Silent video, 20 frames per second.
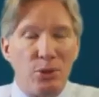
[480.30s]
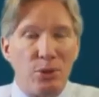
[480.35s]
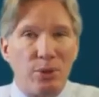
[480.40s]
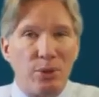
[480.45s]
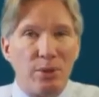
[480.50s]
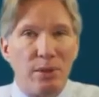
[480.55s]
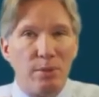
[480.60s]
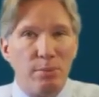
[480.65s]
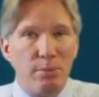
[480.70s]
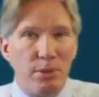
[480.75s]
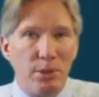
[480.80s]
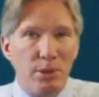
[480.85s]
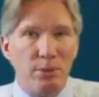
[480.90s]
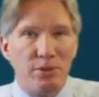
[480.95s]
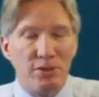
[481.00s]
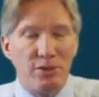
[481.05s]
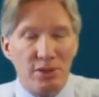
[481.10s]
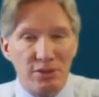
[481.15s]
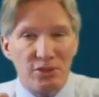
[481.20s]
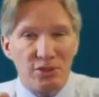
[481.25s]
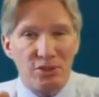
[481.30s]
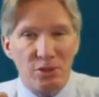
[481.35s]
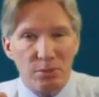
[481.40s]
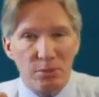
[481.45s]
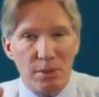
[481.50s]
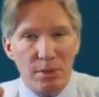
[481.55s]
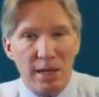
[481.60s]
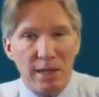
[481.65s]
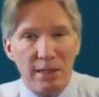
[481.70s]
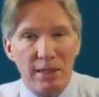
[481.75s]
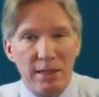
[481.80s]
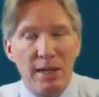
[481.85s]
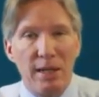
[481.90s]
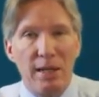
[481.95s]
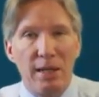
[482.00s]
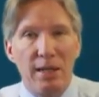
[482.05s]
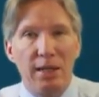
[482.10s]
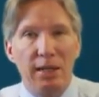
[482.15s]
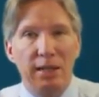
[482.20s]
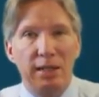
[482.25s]
your immune system. I
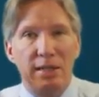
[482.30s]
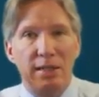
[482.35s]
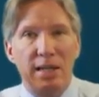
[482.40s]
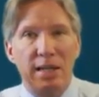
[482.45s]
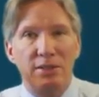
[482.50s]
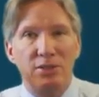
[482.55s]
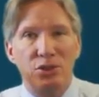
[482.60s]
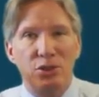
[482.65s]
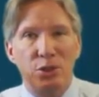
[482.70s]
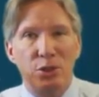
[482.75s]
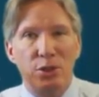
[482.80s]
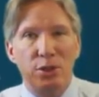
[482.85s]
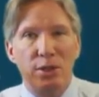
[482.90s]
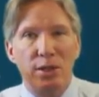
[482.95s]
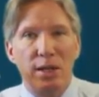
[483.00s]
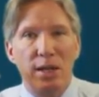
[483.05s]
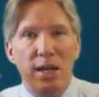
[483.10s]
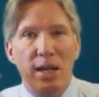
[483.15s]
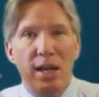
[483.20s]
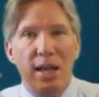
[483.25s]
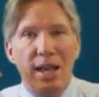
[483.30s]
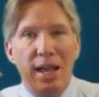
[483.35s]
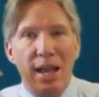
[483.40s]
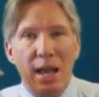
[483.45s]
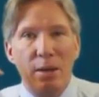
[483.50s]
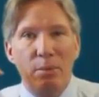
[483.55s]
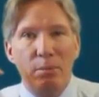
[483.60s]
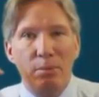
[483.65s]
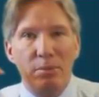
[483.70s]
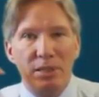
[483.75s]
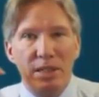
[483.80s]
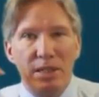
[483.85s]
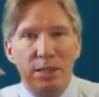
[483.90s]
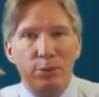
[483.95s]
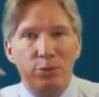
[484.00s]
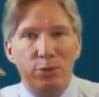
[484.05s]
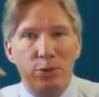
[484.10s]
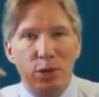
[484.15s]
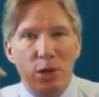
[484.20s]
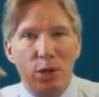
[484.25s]
guess your
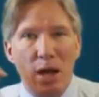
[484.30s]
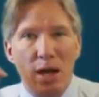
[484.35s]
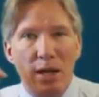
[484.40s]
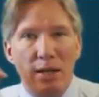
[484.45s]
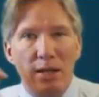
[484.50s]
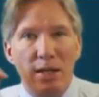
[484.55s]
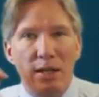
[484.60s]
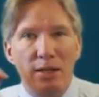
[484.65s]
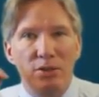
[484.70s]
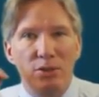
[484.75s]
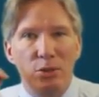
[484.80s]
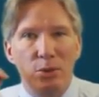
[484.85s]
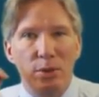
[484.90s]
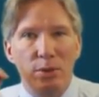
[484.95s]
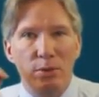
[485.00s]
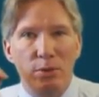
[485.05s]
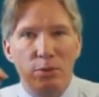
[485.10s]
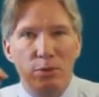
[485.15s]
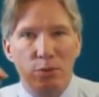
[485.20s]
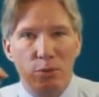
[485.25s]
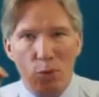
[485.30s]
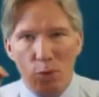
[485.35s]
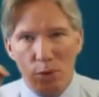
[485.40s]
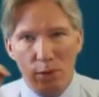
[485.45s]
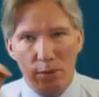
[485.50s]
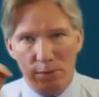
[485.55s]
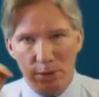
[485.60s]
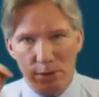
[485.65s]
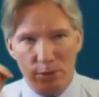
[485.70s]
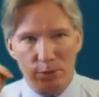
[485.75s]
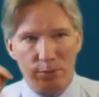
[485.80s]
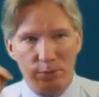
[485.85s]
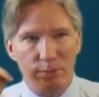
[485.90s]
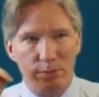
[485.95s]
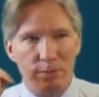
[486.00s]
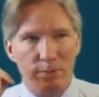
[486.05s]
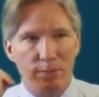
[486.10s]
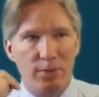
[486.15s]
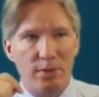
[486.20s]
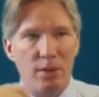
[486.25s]
MD forgot to inform you
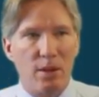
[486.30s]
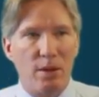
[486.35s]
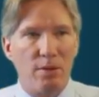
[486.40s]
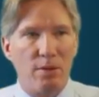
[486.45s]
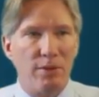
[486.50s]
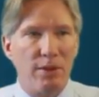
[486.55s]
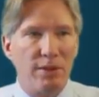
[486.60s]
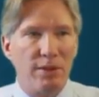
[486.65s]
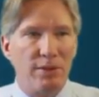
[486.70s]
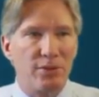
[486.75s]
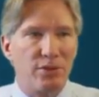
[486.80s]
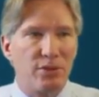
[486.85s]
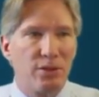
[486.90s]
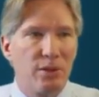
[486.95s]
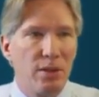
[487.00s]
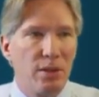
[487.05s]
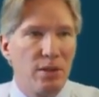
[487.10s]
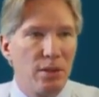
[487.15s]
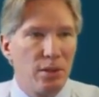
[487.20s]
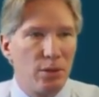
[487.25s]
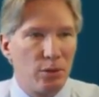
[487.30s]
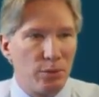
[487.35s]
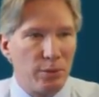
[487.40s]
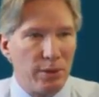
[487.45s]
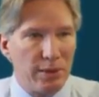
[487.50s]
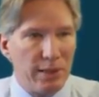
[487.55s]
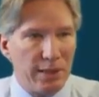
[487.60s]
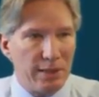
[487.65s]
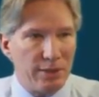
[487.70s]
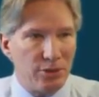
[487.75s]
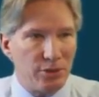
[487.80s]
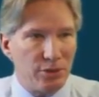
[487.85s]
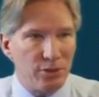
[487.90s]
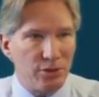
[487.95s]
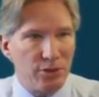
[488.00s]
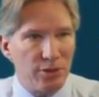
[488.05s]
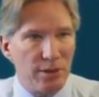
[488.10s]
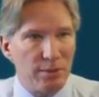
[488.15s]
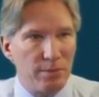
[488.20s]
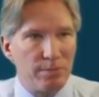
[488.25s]
of this
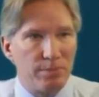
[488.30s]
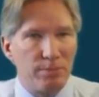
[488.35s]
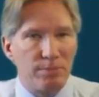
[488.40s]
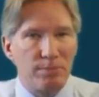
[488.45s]
relationship.